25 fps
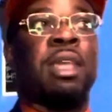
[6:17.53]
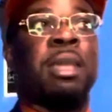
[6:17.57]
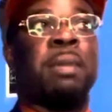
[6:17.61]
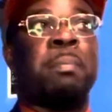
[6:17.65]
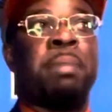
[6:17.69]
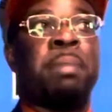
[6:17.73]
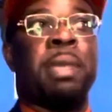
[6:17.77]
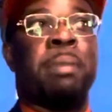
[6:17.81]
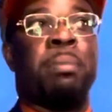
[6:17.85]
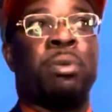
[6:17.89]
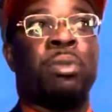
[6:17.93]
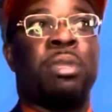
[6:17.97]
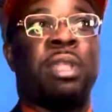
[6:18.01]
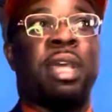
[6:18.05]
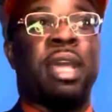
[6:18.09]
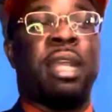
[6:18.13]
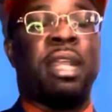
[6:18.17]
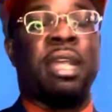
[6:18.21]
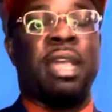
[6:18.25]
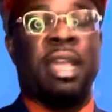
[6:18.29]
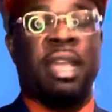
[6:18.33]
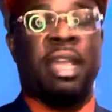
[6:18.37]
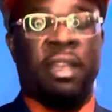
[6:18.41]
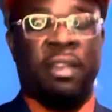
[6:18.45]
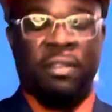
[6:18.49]
people that
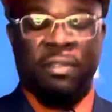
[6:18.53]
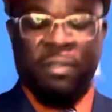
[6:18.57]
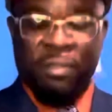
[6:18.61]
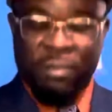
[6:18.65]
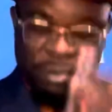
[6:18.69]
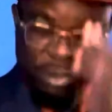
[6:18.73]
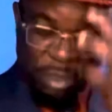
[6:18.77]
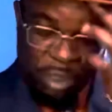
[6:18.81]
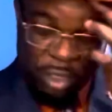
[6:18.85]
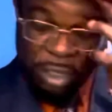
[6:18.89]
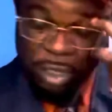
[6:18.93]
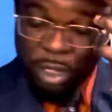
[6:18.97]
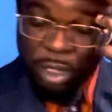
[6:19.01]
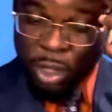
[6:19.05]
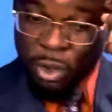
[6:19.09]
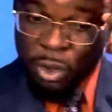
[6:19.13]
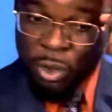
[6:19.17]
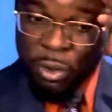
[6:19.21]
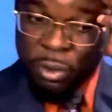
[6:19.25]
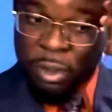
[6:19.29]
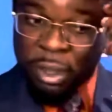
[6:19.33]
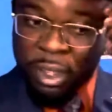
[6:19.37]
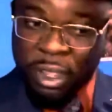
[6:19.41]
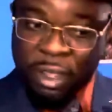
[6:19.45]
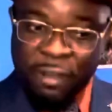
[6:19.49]
have you
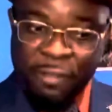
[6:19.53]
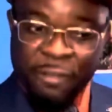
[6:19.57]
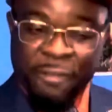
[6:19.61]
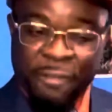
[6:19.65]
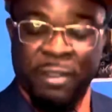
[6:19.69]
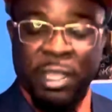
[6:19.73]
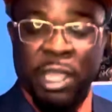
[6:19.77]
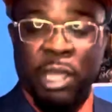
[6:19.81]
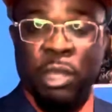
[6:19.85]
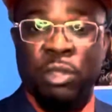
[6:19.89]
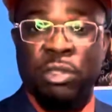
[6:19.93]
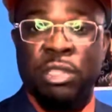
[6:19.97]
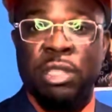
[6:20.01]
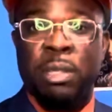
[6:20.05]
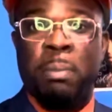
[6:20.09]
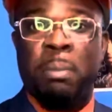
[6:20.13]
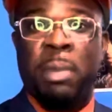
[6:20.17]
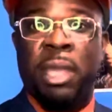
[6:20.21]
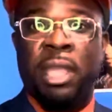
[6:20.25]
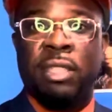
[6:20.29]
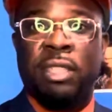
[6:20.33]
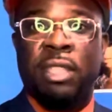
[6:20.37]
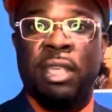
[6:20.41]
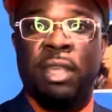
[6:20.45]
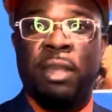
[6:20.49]
know uh, failed to
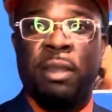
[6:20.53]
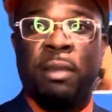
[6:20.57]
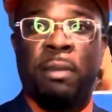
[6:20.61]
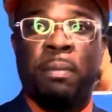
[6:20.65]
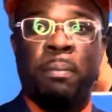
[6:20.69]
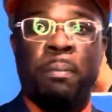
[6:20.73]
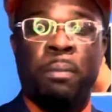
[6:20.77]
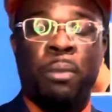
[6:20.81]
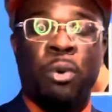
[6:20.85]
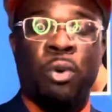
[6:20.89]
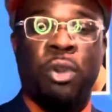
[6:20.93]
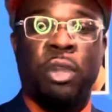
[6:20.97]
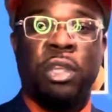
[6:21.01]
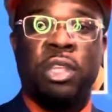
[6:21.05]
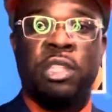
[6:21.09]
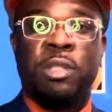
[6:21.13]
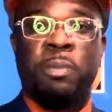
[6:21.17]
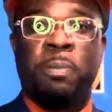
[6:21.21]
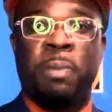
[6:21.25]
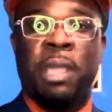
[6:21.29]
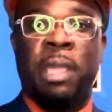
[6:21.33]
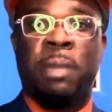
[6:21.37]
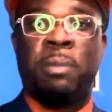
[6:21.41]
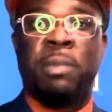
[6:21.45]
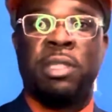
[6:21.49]
make their mortgage
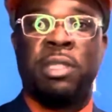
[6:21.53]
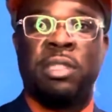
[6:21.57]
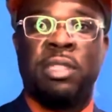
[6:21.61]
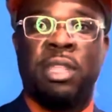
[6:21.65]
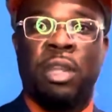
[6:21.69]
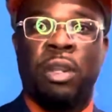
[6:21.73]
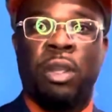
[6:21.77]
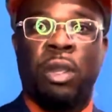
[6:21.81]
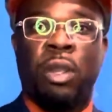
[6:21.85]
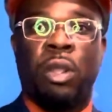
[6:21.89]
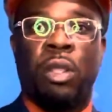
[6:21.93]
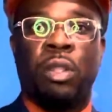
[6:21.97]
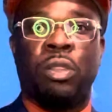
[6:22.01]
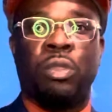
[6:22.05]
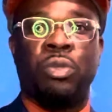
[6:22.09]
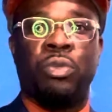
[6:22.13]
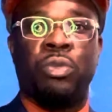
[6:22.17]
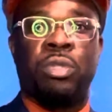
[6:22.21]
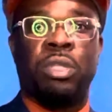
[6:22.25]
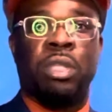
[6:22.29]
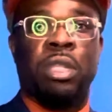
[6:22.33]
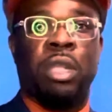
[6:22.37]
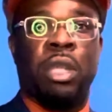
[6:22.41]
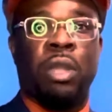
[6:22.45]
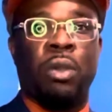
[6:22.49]
payments and are
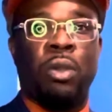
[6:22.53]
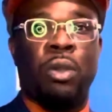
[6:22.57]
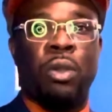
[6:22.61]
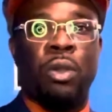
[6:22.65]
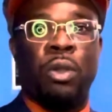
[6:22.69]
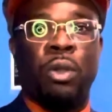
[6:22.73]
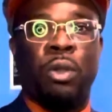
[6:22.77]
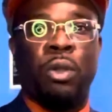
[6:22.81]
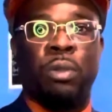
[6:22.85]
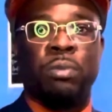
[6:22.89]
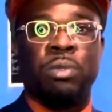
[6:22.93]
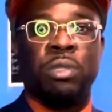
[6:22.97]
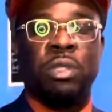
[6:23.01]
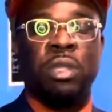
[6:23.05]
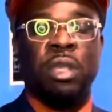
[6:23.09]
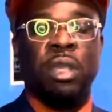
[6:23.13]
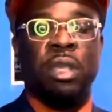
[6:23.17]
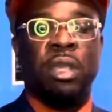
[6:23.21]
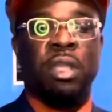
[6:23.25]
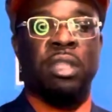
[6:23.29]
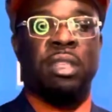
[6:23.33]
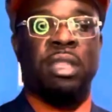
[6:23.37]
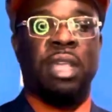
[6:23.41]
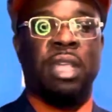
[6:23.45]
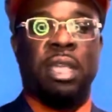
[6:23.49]
losing their homes.
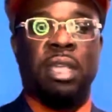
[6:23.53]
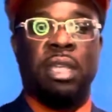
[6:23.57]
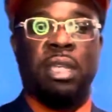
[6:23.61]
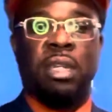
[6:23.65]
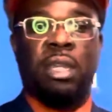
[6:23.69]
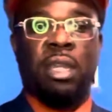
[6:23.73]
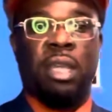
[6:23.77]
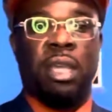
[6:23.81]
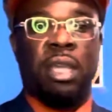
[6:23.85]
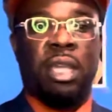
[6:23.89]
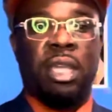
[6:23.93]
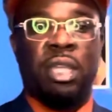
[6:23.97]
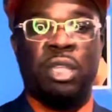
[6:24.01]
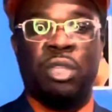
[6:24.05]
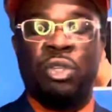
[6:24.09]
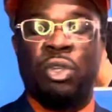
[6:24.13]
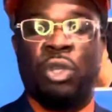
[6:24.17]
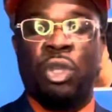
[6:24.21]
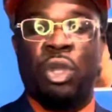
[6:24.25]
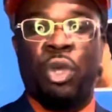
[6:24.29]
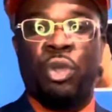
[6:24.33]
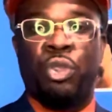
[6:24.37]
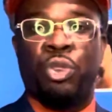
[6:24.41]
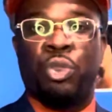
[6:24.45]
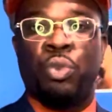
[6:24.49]
They can uh, either
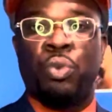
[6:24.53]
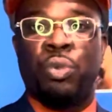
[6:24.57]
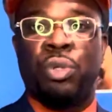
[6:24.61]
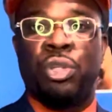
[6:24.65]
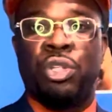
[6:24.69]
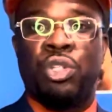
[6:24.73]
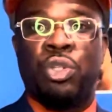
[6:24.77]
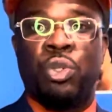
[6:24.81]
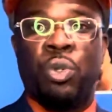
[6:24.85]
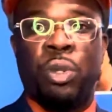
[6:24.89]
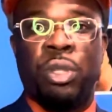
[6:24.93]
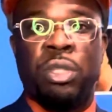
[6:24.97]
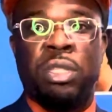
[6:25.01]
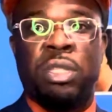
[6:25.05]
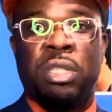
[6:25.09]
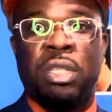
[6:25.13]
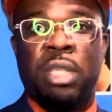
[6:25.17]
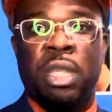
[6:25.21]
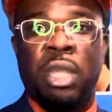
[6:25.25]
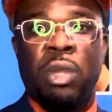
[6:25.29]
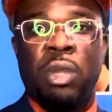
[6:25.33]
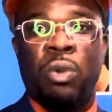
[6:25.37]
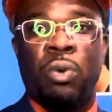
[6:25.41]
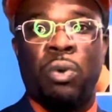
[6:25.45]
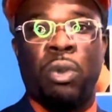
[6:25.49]
go through a short
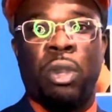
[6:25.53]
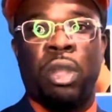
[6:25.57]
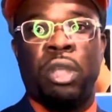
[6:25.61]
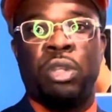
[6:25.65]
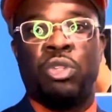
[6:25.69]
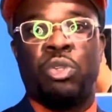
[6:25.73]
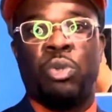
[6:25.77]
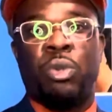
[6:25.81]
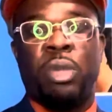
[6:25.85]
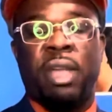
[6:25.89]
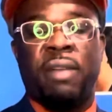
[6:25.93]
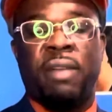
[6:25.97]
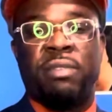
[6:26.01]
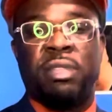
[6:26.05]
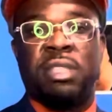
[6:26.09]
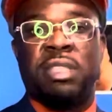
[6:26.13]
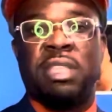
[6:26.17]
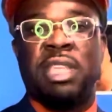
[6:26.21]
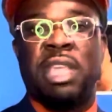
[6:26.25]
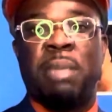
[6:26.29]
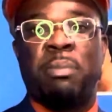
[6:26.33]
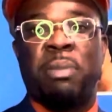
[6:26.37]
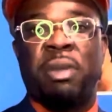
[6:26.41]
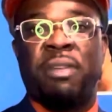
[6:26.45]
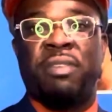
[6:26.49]
sale, or I do have a
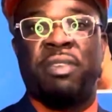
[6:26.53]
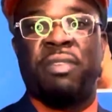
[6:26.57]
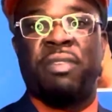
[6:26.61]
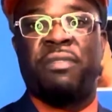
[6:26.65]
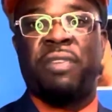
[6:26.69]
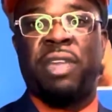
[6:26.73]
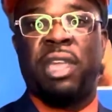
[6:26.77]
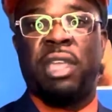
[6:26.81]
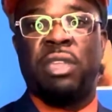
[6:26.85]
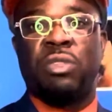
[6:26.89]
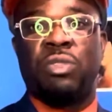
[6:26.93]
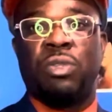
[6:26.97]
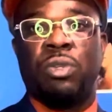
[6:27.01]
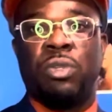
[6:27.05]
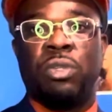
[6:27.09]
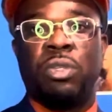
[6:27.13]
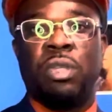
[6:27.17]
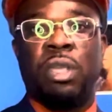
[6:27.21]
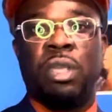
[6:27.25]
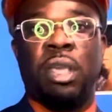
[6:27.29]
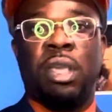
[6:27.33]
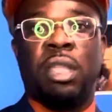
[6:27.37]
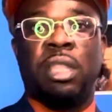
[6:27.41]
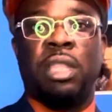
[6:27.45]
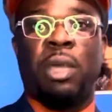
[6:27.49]
team of investors
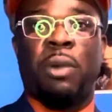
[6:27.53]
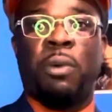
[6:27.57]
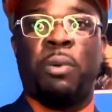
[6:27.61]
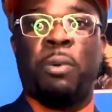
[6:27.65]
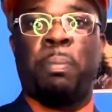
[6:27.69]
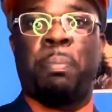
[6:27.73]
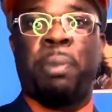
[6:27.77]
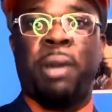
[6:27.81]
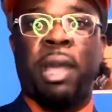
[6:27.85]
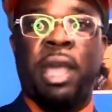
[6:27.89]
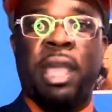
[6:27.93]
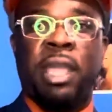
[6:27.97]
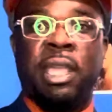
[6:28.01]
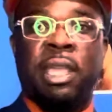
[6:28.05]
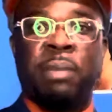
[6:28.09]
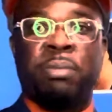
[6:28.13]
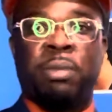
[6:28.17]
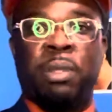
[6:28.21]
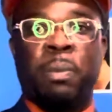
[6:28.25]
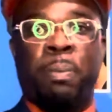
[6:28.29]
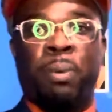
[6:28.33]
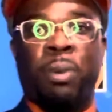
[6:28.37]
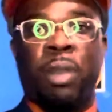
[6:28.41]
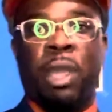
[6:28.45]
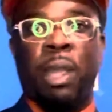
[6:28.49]
that will buy up
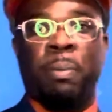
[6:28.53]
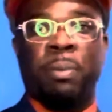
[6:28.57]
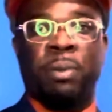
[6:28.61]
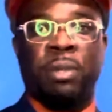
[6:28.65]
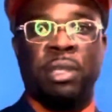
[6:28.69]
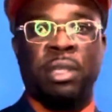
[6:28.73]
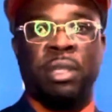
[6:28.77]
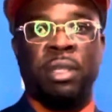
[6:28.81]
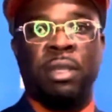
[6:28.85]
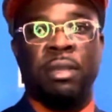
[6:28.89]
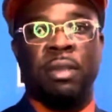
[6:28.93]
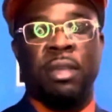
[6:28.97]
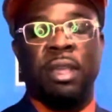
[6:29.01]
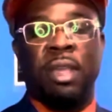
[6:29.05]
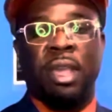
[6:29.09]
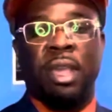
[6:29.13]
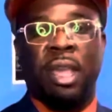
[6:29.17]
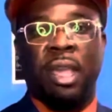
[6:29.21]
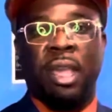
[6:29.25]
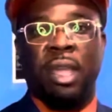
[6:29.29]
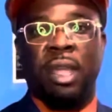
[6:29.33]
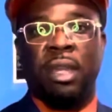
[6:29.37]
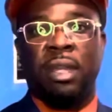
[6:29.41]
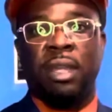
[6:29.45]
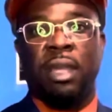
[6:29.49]
the property
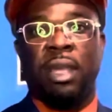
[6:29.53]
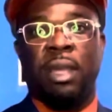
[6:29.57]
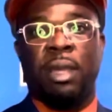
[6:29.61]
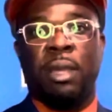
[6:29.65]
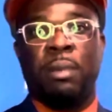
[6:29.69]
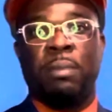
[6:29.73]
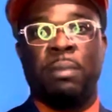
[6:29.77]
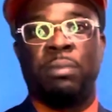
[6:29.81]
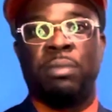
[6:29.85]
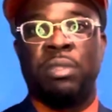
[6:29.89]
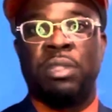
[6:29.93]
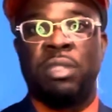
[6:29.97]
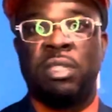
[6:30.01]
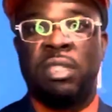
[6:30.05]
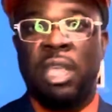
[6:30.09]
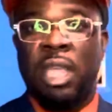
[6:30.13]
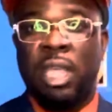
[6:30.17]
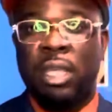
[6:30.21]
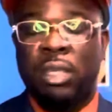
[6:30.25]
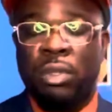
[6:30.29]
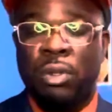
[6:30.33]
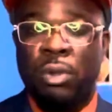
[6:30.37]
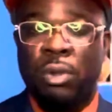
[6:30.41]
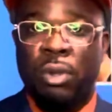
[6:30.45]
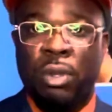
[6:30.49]
and um,
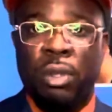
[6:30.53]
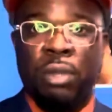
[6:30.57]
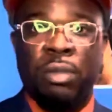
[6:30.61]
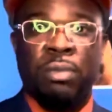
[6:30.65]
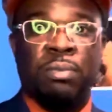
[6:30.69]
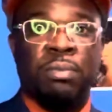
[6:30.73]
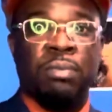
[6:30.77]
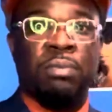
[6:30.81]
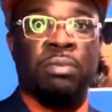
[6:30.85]
take your